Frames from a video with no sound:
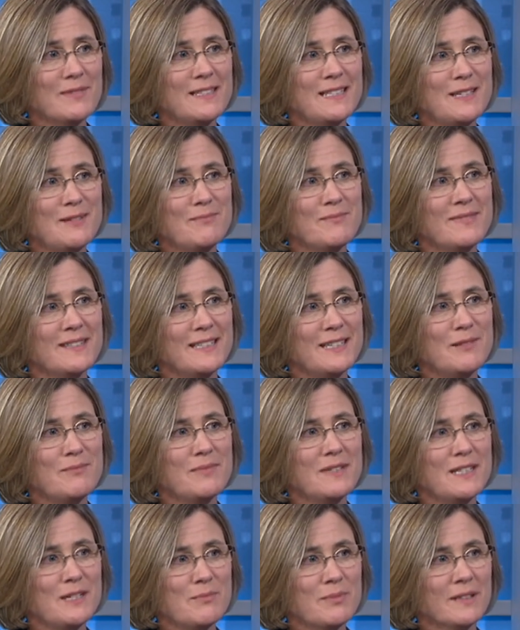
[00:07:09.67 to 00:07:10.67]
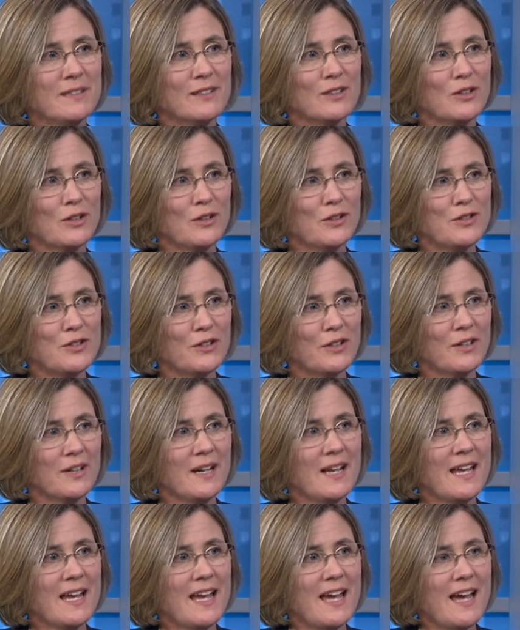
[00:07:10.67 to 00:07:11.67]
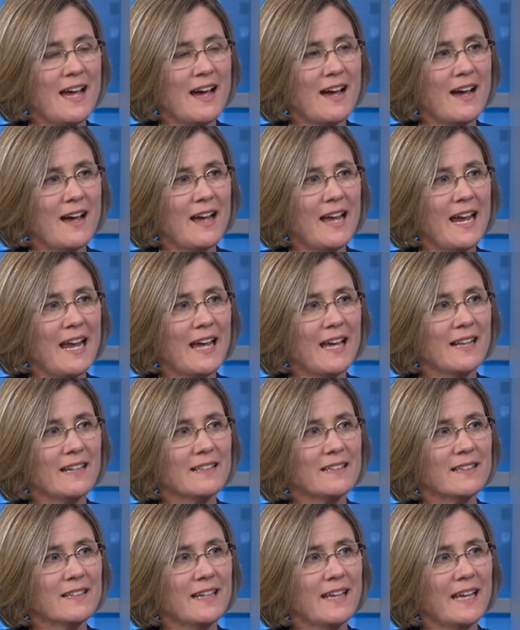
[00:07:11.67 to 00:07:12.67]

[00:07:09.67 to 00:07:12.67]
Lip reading: deep in the culture. And